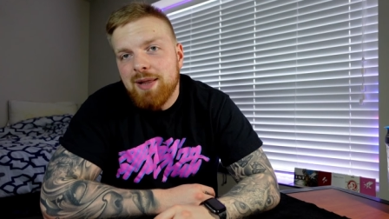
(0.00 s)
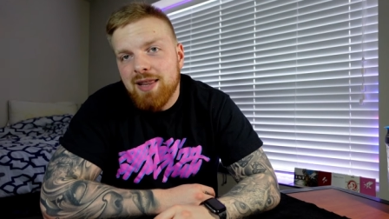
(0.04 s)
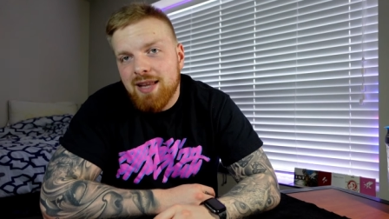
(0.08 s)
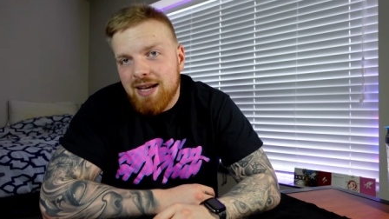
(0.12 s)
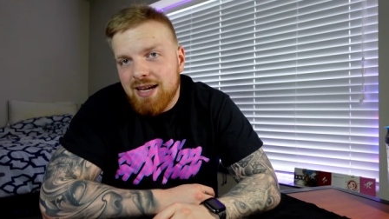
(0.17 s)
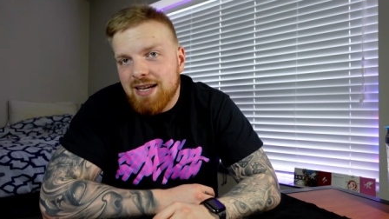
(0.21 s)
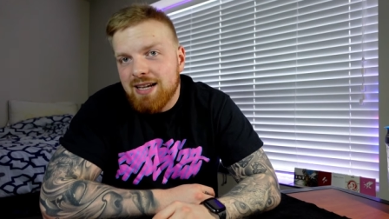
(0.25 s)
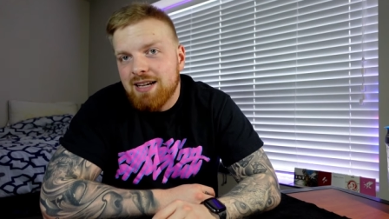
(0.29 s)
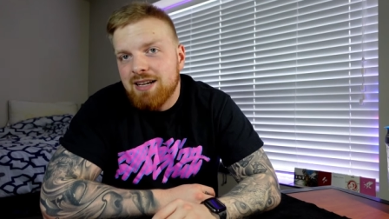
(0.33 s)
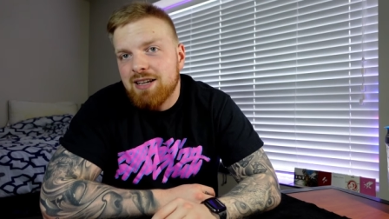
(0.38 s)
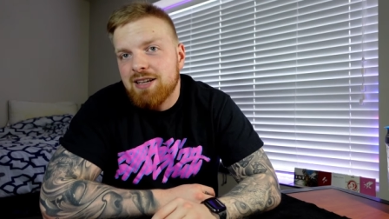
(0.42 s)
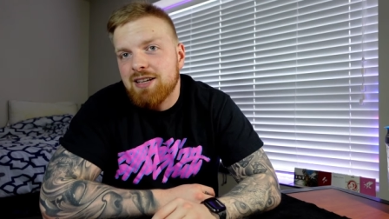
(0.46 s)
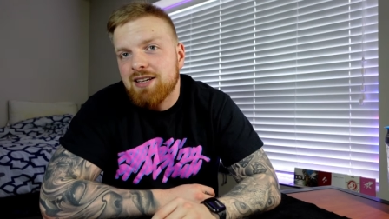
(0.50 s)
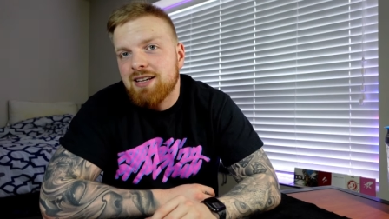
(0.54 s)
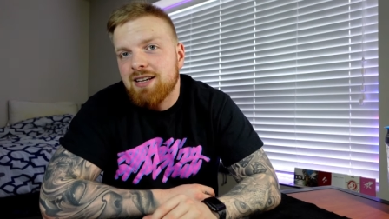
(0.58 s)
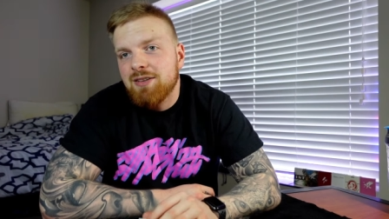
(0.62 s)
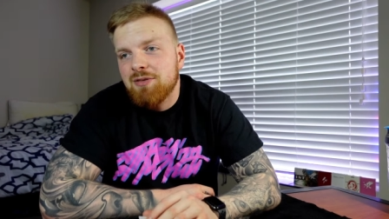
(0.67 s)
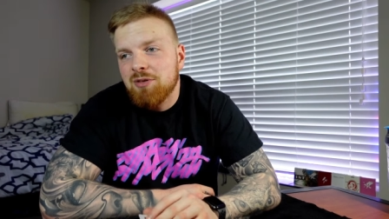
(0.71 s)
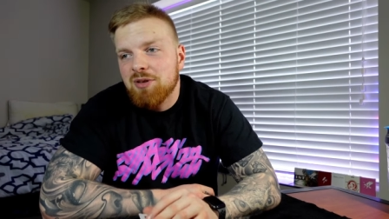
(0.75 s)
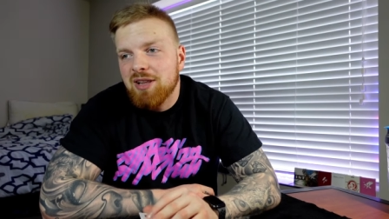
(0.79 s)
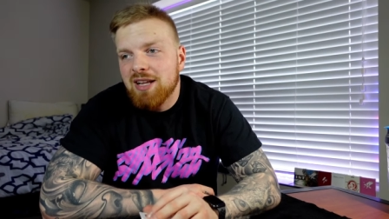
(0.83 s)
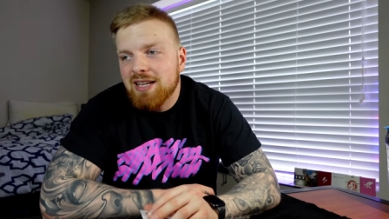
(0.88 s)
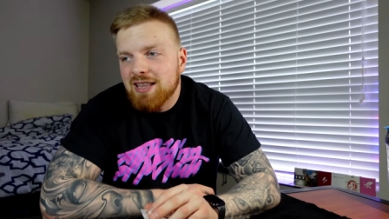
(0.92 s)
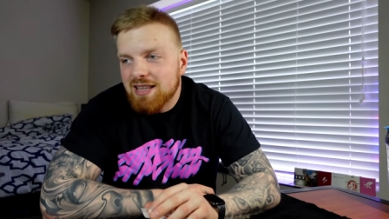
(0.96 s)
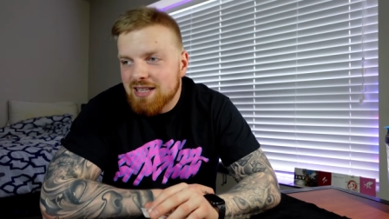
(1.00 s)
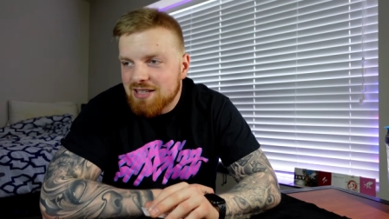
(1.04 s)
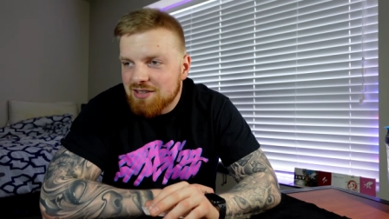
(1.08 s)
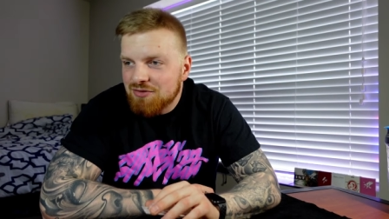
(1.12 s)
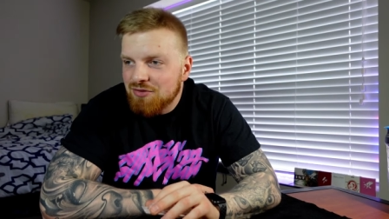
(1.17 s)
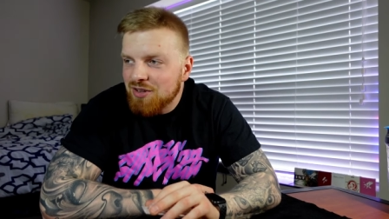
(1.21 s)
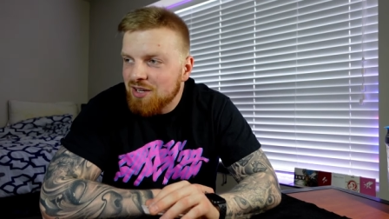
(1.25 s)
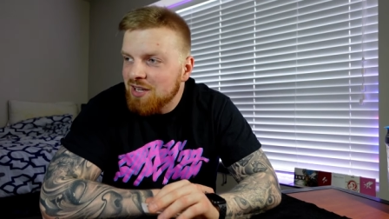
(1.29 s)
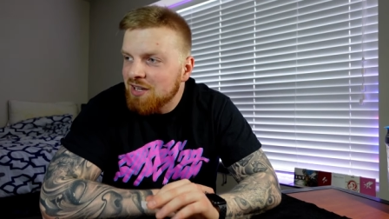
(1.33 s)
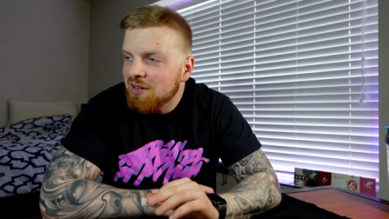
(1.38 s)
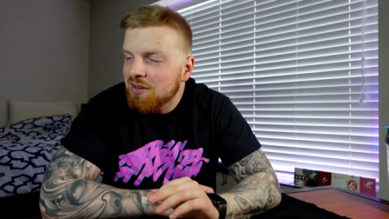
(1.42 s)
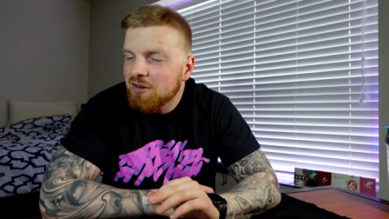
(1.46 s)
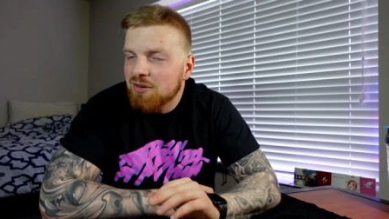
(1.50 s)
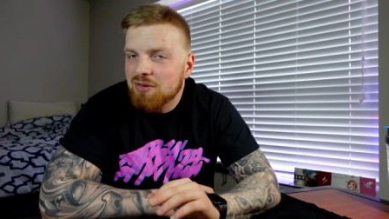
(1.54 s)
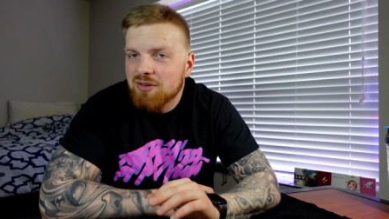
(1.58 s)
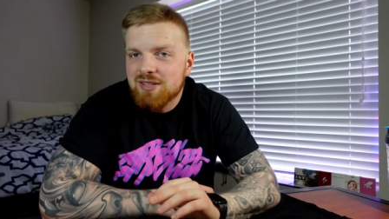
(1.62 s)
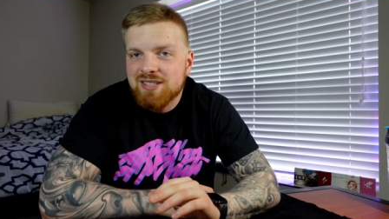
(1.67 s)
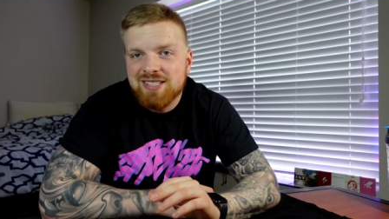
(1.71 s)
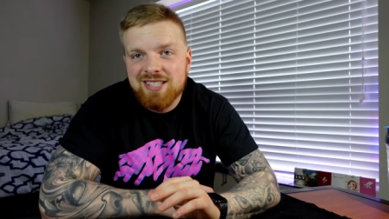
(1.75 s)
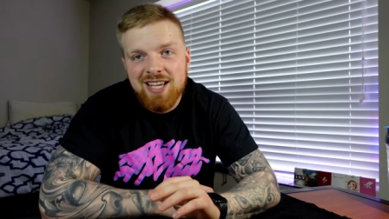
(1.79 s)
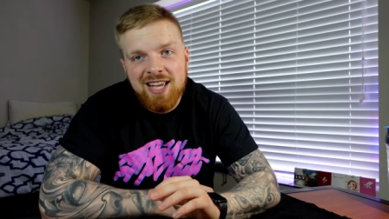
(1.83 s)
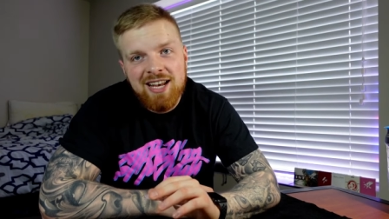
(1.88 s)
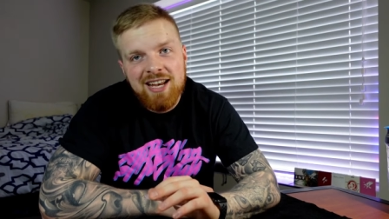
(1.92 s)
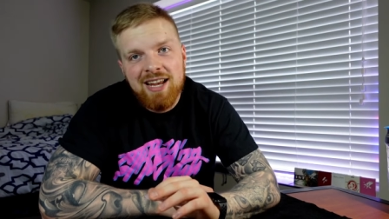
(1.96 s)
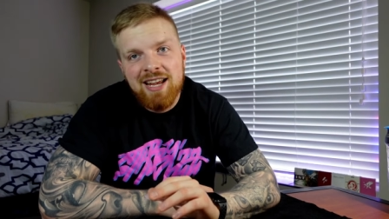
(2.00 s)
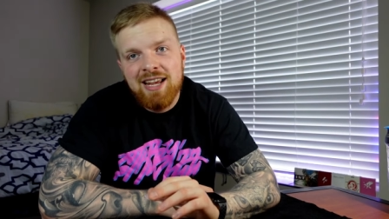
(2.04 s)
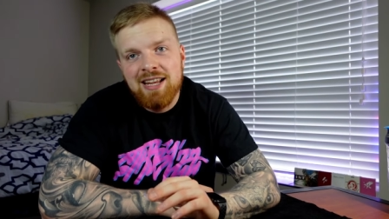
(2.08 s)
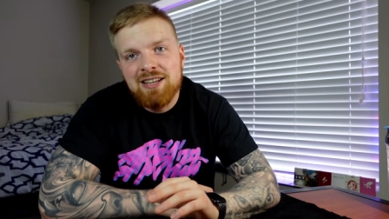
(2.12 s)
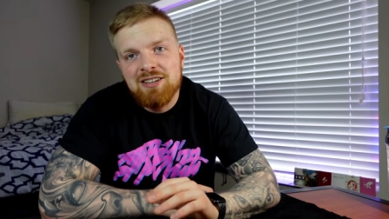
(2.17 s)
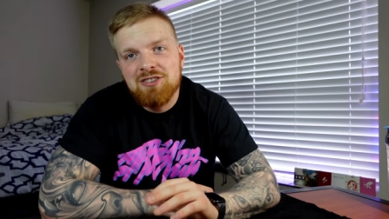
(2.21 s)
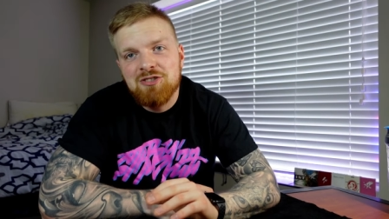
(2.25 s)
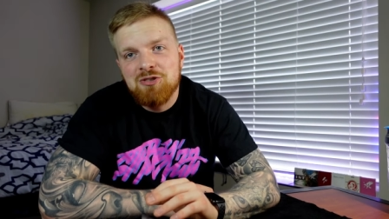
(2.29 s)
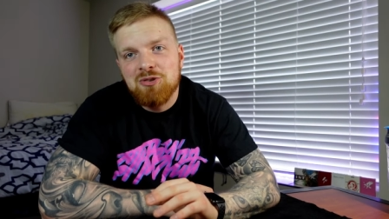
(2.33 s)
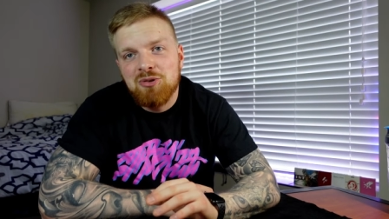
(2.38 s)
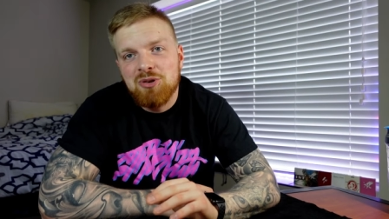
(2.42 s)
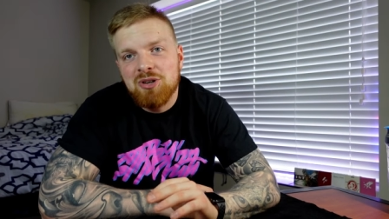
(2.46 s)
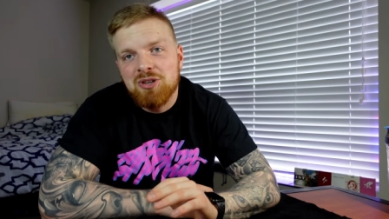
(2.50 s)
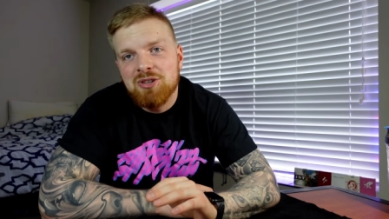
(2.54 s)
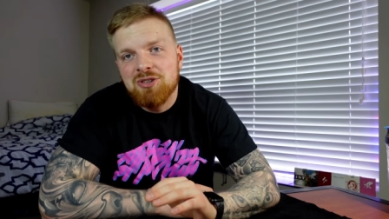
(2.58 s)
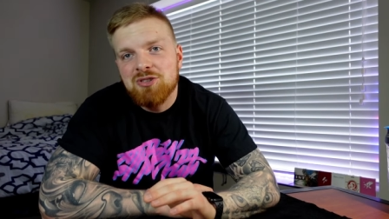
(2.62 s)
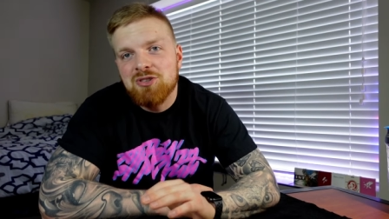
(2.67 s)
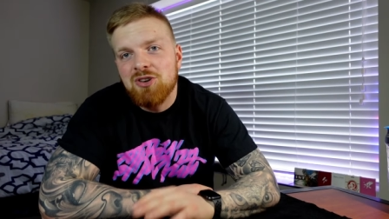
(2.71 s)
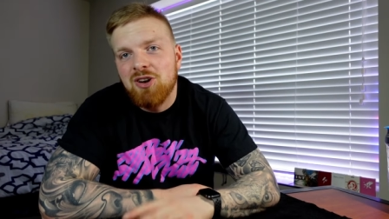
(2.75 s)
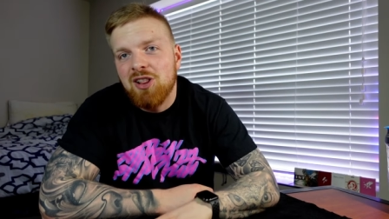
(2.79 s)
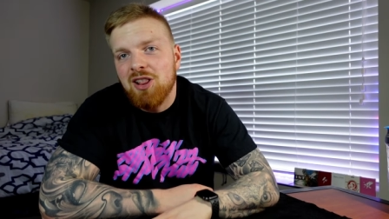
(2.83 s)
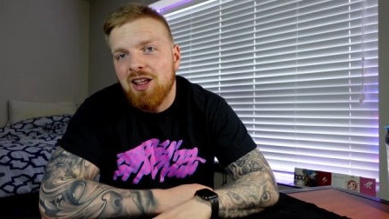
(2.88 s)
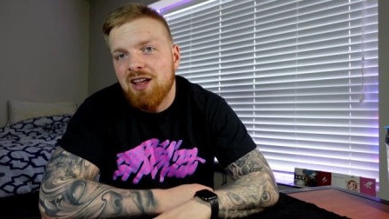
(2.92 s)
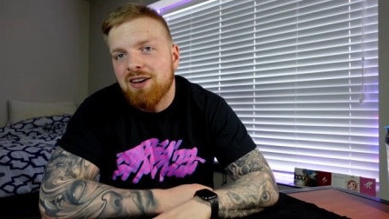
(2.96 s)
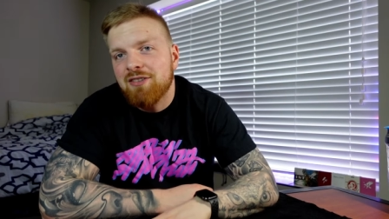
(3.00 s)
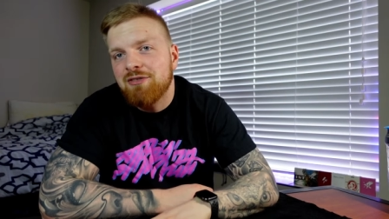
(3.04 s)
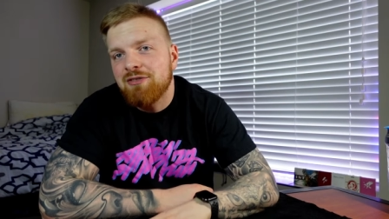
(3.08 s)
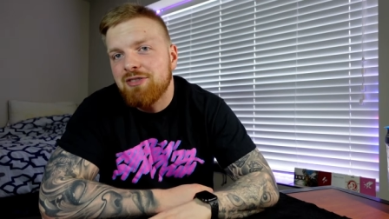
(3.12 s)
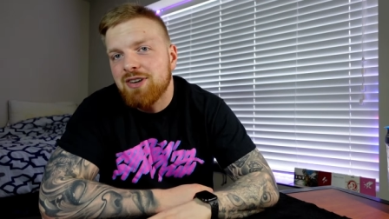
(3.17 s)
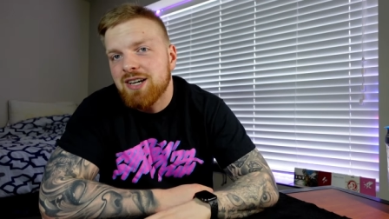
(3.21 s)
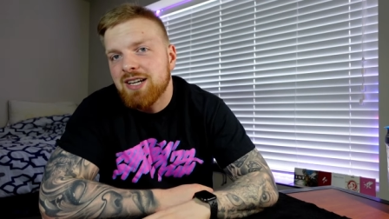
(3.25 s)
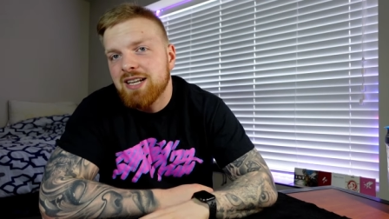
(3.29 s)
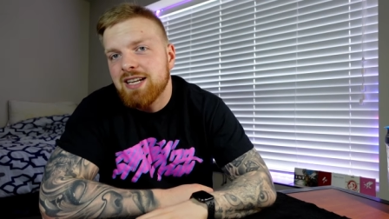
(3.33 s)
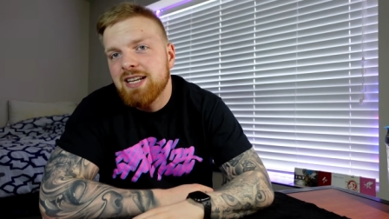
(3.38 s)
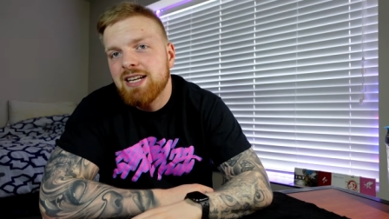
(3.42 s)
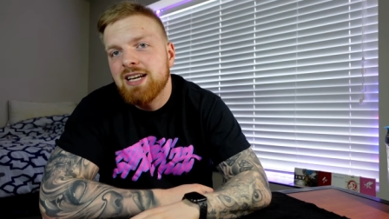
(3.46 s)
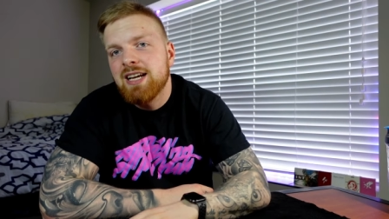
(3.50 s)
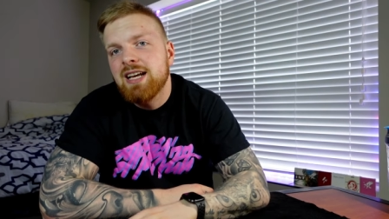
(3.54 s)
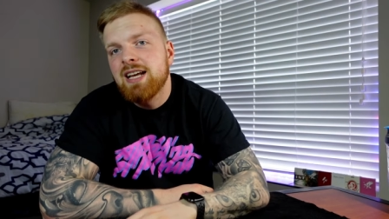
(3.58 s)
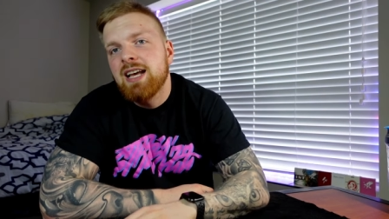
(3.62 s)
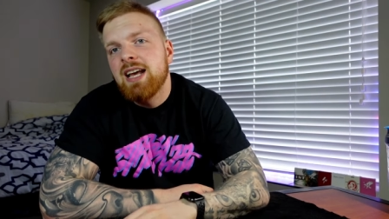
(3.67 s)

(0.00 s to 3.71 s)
a like if you like this video. The sleight of hand tutorials are a lot of fun,